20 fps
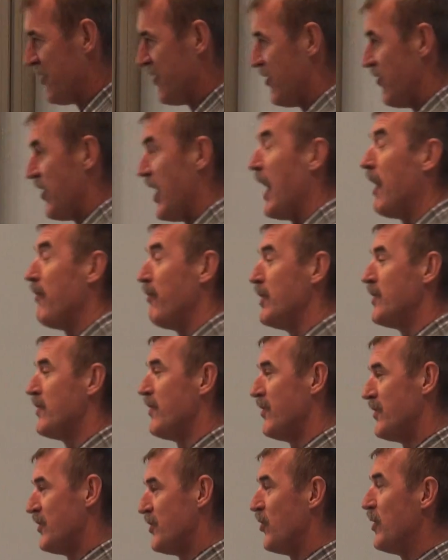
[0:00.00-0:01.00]
They have it.
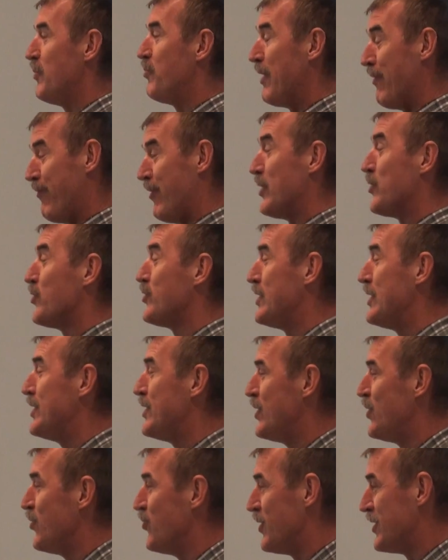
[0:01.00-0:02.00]
Yeah. So
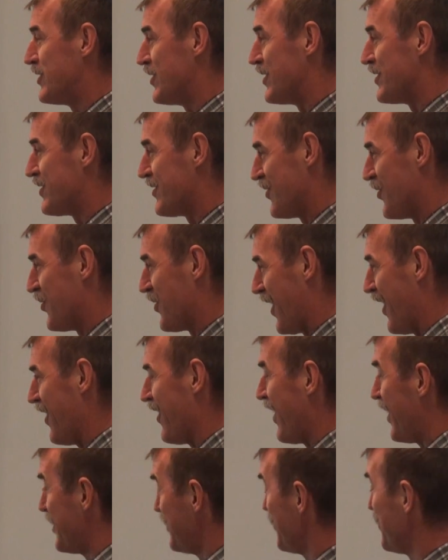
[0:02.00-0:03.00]
epfl.edu exists. Okay,
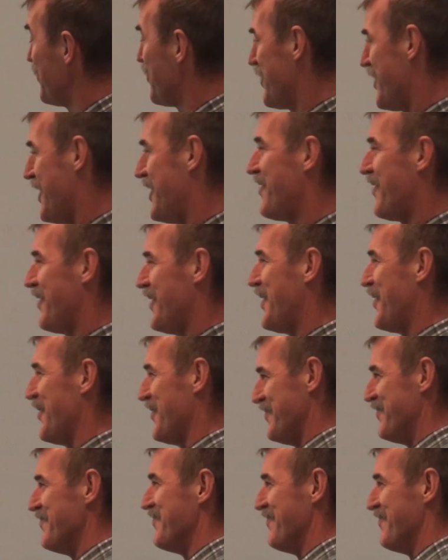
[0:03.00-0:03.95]
I didn't know that. Thank you.